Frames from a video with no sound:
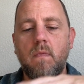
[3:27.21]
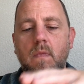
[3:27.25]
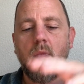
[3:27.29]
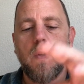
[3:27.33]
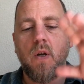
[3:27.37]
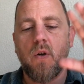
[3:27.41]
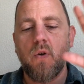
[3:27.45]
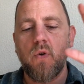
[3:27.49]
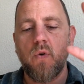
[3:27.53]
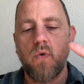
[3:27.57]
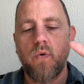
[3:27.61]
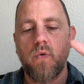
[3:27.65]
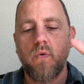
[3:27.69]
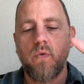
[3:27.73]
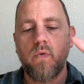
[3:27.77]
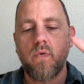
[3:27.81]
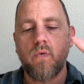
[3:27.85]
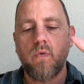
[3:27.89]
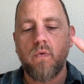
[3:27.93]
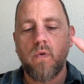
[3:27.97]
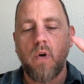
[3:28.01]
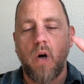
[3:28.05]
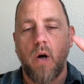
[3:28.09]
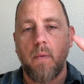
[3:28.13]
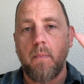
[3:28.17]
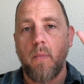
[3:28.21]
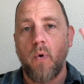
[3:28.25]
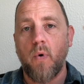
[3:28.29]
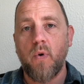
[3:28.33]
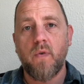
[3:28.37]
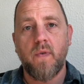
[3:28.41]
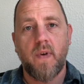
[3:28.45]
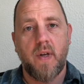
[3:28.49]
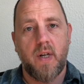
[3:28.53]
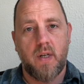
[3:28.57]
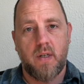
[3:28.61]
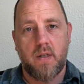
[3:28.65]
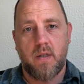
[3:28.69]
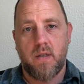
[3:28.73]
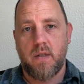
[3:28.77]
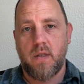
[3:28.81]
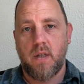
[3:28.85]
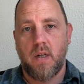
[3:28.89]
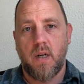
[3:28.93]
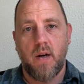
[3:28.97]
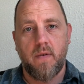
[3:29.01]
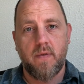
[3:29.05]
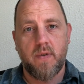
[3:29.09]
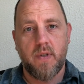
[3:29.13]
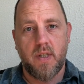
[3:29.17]
who are motivated to
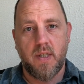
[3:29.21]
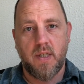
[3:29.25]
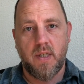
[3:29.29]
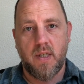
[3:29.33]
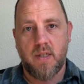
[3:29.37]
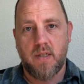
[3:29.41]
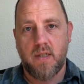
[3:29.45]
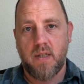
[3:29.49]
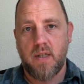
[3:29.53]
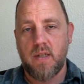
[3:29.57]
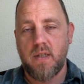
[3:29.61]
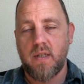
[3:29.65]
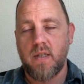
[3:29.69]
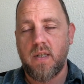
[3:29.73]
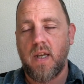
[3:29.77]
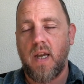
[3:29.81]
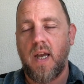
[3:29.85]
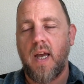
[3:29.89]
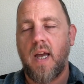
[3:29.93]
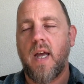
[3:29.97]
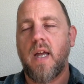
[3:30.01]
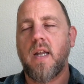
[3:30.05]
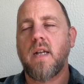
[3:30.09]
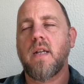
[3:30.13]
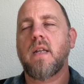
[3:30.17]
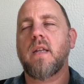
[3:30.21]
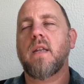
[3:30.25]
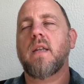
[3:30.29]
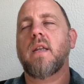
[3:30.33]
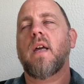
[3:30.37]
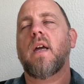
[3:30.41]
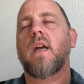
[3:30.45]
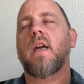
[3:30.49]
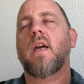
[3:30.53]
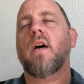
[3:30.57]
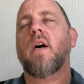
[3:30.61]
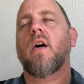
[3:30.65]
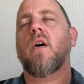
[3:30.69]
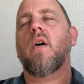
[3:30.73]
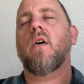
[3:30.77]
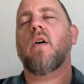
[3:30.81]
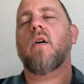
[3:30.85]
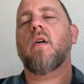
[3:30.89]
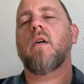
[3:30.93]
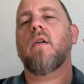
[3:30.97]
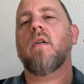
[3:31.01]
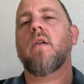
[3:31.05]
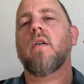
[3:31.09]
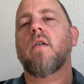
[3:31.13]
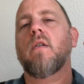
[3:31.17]
cover the distance, and they
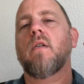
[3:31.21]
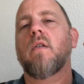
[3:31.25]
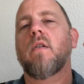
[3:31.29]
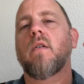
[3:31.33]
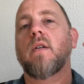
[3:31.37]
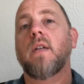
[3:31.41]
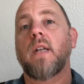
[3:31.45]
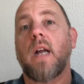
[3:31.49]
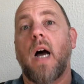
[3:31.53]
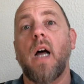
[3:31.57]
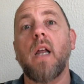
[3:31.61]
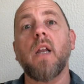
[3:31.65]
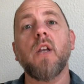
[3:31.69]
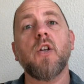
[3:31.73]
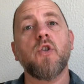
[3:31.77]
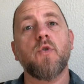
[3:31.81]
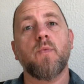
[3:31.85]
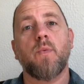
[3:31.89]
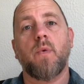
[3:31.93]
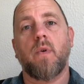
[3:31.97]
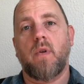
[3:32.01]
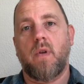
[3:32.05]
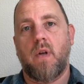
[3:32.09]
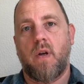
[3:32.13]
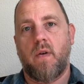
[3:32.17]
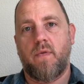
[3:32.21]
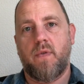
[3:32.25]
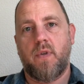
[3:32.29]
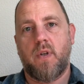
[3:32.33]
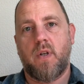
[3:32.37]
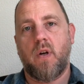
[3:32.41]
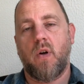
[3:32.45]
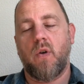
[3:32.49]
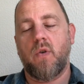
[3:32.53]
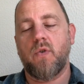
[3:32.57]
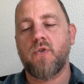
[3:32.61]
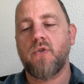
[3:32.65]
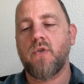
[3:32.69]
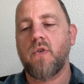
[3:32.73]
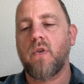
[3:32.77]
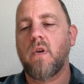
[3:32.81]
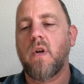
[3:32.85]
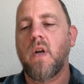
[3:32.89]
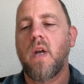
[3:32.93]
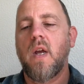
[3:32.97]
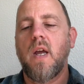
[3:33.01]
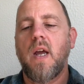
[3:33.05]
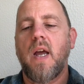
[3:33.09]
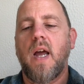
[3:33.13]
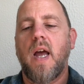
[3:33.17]
are knowledgeable of the culture,
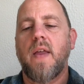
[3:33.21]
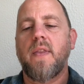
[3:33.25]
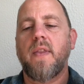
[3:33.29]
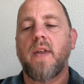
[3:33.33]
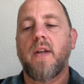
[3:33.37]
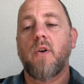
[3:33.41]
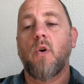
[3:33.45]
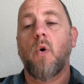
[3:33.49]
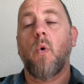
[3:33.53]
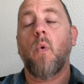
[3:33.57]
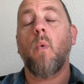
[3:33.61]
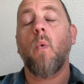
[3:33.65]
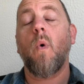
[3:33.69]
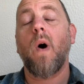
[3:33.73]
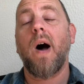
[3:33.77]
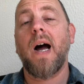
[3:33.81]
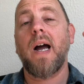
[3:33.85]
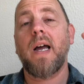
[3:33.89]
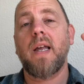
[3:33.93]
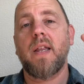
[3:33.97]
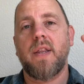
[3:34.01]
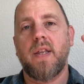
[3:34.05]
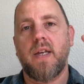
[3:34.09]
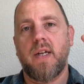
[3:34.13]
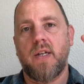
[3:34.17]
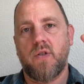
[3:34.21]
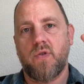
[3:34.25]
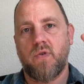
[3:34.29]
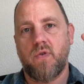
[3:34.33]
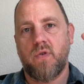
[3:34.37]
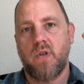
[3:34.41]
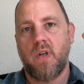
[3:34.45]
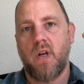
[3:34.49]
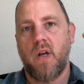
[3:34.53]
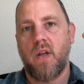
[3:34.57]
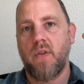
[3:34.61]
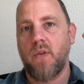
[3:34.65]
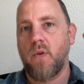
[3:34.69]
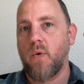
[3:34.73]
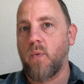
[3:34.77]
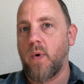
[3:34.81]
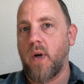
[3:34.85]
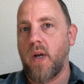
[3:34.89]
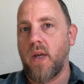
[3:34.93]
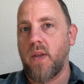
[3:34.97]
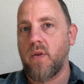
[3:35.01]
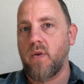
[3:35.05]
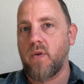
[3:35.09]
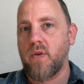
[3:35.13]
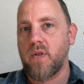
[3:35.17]
and they know why things are done the way
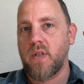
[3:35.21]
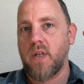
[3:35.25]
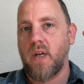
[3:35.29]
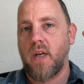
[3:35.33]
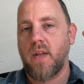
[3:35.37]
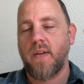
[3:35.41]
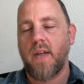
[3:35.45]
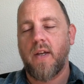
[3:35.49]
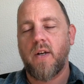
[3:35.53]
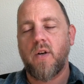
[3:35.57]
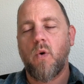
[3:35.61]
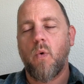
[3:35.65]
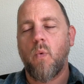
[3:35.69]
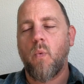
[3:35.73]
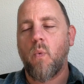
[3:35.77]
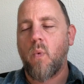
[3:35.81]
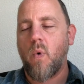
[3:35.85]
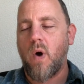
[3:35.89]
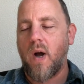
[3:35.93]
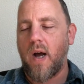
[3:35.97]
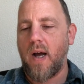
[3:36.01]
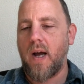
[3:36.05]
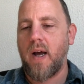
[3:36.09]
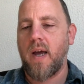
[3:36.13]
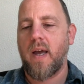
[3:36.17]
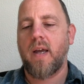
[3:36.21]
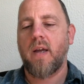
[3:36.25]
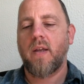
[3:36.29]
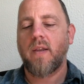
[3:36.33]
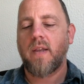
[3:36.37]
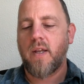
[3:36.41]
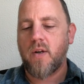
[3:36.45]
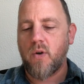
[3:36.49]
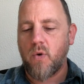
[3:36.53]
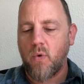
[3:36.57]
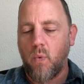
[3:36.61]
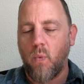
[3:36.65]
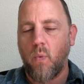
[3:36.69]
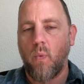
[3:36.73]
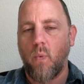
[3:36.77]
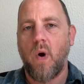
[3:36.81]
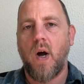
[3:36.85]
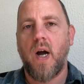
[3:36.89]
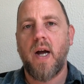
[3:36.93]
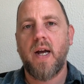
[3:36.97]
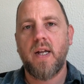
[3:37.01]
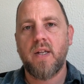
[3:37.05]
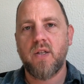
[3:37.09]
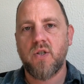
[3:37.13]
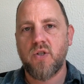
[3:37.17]
they're done. They know
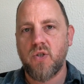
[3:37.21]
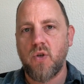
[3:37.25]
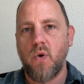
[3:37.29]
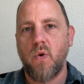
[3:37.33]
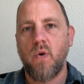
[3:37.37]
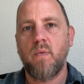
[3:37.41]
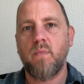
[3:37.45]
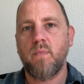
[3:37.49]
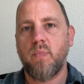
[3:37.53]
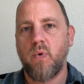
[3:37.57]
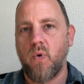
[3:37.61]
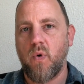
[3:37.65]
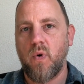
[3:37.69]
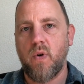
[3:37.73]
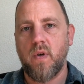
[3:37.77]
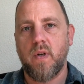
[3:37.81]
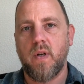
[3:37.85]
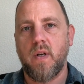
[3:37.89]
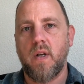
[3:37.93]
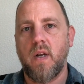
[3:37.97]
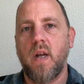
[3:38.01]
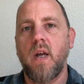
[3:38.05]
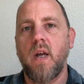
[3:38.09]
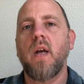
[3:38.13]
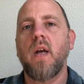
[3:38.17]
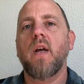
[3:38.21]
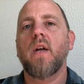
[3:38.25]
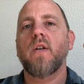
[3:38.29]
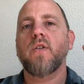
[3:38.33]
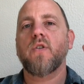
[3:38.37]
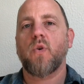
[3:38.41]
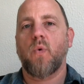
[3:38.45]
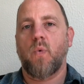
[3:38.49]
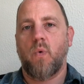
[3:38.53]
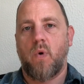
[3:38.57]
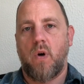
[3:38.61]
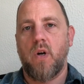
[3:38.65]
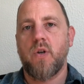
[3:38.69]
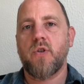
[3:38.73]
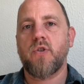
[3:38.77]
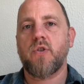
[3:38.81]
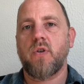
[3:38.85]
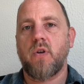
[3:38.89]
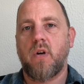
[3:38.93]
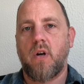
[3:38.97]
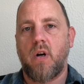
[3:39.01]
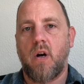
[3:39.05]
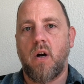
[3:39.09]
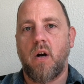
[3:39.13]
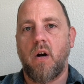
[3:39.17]
why it's so important to wash your
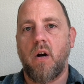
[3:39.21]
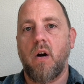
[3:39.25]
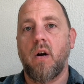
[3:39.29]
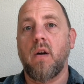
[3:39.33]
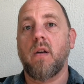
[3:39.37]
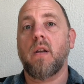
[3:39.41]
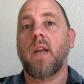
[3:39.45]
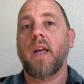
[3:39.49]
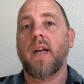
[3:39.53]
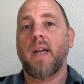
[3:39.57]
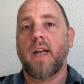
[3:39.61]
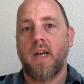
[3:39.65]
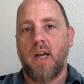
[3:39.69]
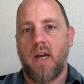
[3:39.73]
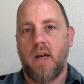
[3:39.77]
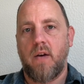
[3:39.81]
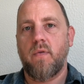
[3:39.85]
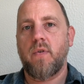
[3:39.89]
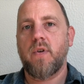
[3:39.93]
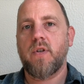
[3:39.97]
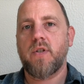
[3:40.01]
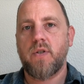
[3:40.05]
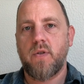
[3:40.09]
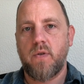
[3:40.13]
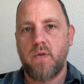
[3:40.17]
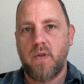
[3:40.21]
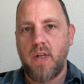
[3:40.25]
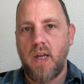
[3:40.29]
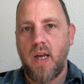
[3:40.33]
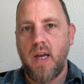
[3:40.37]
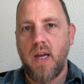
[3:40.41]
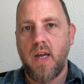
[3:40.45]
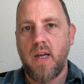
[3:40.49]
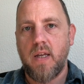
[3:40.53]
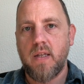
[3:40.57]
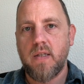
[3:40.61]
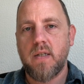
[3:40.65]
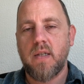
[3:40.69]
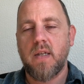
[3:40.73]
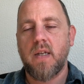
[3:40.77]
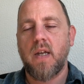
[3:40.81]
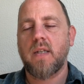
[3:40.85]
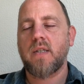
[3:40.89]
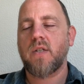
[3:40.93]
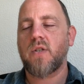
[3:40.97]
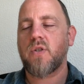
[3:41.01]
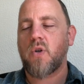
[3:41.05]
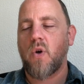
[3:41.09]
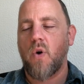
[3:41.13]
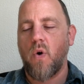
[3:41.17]
car like every 2 days.
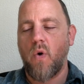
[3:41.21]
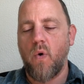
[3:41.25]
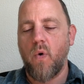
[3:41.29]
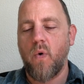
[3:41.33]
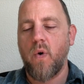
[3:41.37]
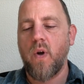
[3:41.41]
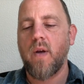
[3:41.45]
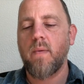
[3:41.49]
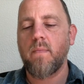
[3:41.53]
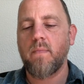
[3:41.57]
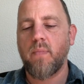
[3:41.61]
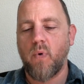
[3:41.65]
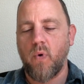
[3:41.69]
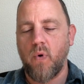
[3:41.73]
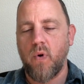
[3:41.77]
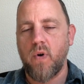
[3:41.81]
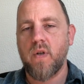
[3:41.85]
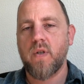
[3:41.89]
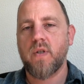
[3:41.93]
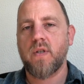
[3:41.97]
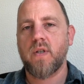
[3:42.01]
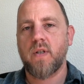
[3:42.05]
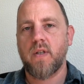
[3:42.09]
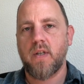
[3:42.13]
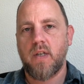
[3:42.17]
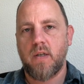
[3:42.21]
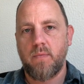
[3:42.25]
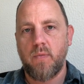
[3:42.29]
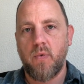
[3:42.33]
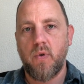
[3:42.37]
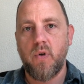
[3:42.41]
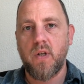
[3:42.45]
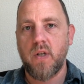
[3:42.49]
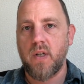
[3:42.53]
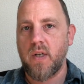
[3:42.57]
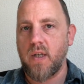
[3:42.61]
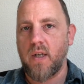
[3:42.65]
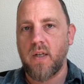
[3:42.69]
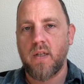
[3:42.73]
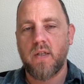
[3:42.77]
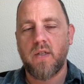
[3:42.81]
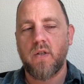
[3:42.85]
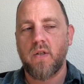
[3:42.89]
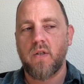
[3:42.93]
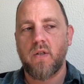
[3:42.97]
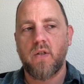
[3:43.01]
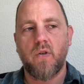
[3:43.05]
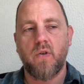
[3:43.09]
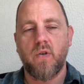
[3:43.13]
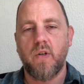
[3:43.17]
It's so important to the community,
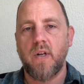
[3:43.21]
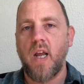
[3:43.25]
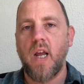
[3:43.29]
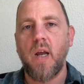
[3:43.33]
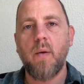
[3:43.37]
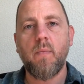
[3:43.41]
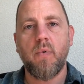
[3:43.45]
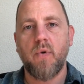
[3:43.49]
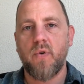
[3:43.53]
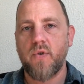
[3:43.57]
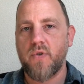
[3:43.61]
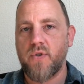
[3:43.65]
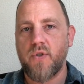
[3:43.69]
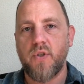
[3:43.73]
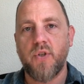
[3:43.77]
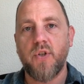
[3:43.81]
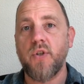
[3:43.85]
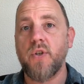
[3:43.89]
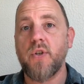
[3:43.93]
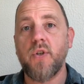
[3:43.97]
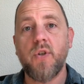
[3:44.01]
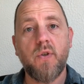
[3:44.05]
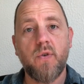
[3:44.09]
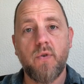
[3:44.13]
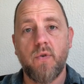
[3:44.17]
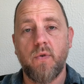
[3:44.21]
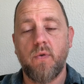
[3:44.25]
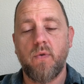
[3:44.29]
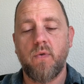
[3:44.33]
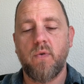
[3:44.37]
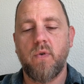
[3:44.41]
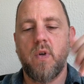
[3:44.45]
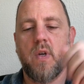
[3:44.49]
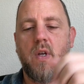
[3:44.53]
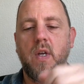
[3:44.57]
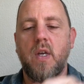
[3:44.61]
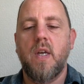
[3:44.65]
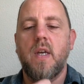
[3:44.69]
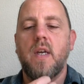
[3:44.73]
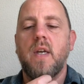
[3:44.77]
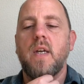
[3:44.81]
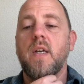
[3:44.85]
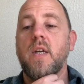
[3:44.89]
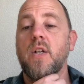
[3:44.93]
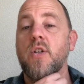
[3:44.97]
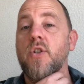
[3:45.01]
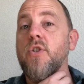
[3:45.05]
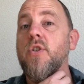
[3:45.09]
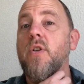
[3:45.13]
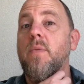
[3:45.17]
to your neighbors, to you.
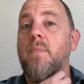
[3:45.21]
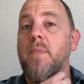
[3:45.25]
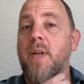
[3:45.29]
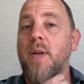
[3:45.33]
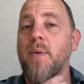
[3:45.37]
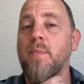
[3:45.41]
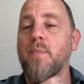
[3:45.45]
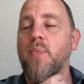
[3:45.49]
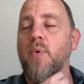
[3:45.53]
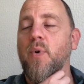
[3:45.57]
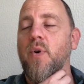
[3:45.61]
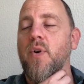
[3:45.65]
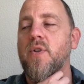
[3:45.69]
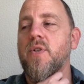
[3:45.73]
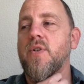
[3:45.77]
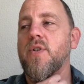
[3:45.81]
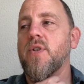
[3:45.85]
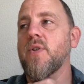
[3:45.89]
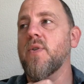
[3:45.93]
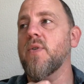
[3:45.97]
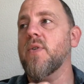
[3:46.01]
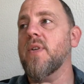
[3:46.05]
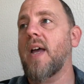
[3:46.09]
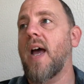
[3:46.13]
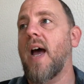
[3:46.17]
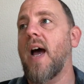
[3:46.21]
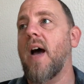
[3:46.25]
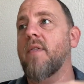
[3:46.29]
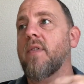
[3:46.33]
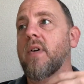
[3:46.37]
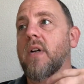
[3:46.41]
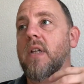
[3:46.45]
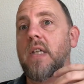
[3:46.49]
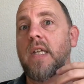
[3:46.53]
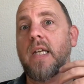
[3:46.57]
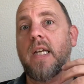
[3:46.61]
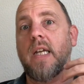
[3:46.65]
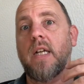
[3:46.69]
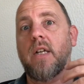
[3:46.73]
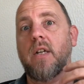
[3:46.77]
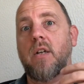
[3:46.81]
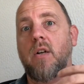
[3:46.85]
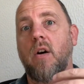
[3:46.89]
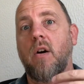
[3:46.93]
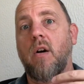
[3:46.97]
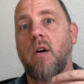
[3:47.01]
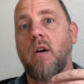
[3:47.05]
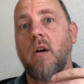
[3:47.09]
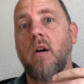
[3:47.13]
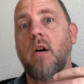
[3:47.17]
It should be important to you to have a clean
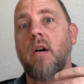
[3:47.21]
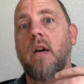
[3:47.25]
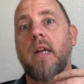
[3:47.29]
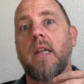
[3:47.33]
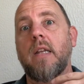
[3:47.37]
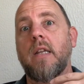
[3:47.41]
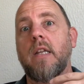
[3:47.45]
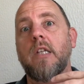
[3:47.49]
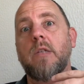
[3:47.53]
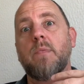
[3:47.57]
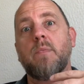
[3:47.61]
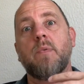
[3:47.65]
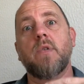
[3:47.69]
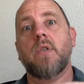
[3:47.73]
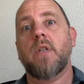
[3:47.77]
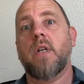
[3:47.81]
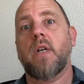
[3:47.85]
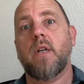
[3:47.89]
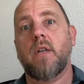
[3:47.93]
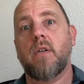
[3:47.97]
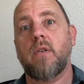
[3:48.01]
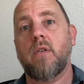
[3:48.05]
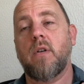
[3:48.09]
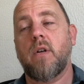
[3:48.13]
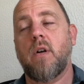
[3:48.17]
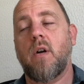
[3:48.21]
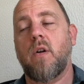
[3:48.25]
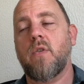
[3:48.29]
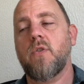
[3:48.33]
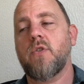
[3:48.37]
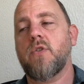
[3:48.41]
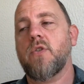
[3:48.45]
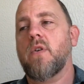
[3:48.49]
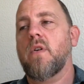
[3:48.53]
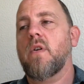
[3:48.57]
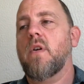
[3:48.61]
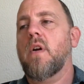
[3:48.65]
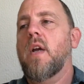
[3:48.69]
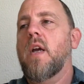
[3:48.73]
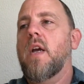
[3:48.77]
car in this particular culture.